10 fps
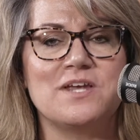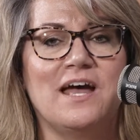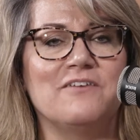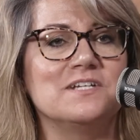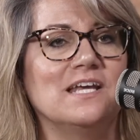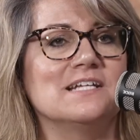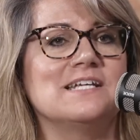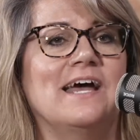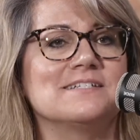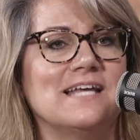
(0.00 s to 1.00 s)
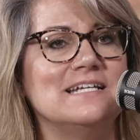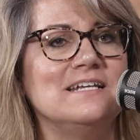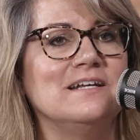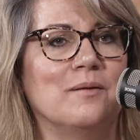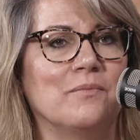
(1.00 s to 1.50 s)
you have to get a tax
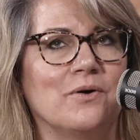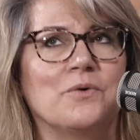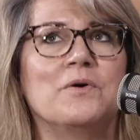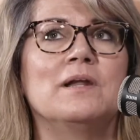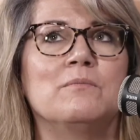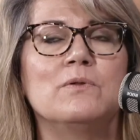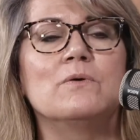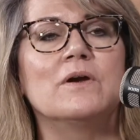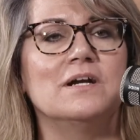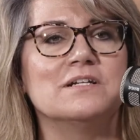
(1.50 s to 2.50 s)
ID number or an employer